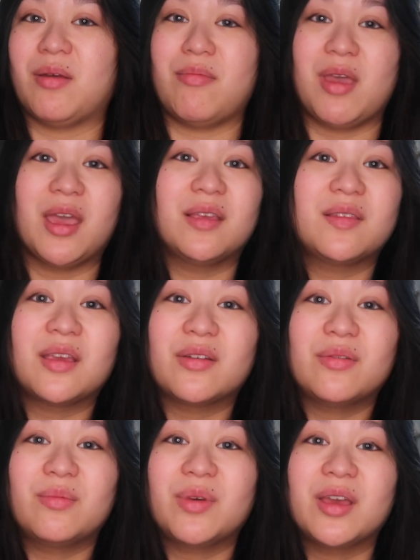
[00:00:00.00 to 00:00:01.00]

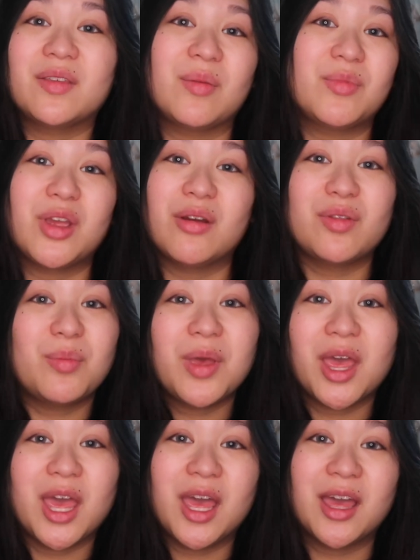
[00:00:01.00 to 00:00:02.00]
amazing because I'm Year of the
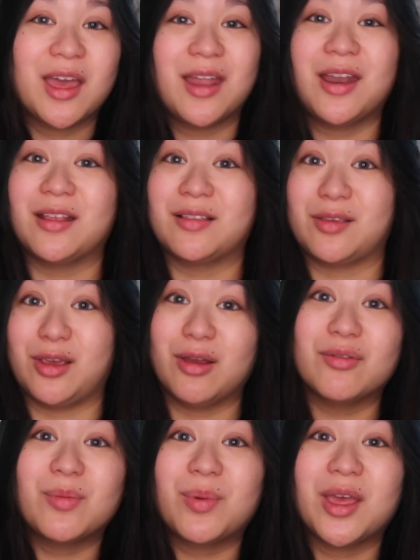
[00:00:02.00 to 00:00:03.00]
Pig and it's
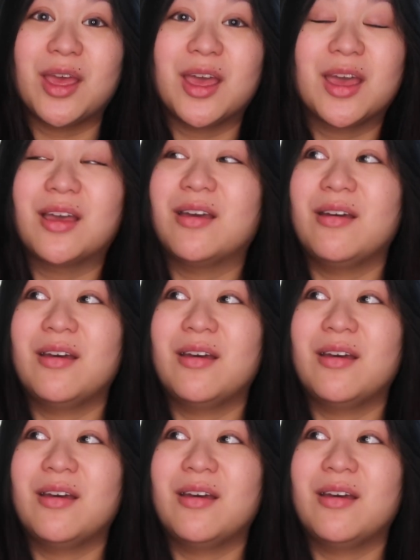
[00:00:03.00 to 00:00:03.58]
Year of the Pig,